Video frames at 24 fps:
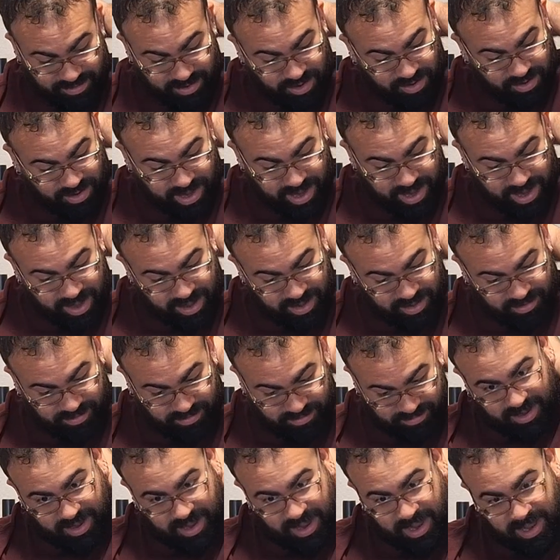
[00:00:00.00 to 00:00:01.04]
okay,
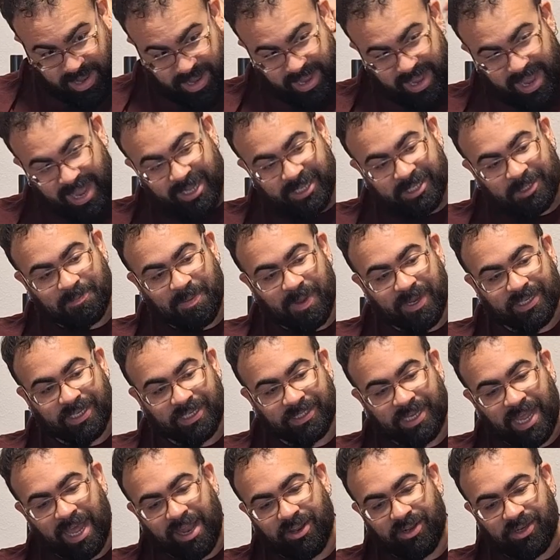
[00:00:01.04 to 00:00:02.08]
I spent
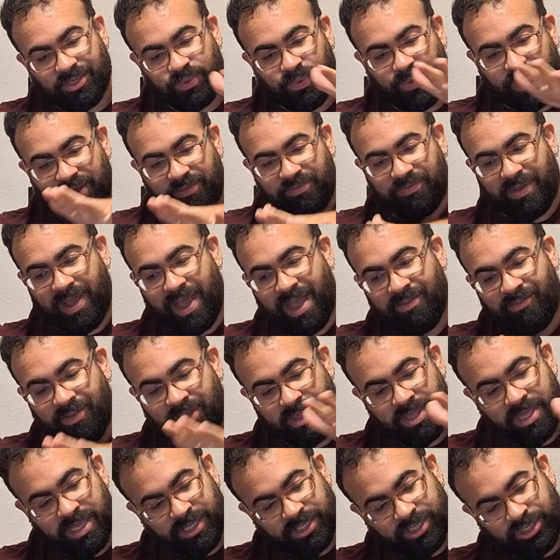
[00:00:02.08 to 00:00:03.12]
$1.25 on
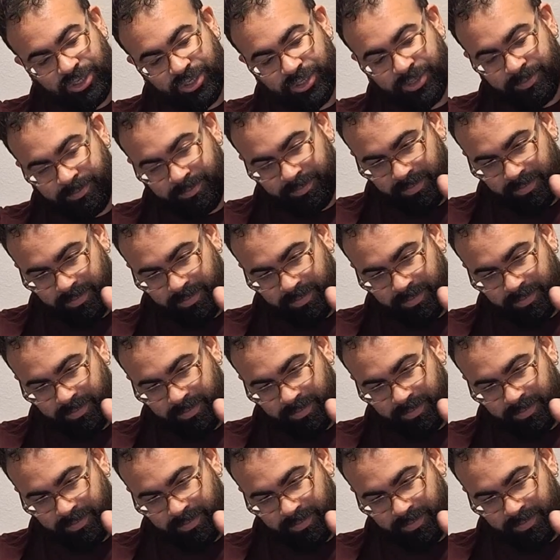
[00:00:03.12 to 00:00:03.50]
these two.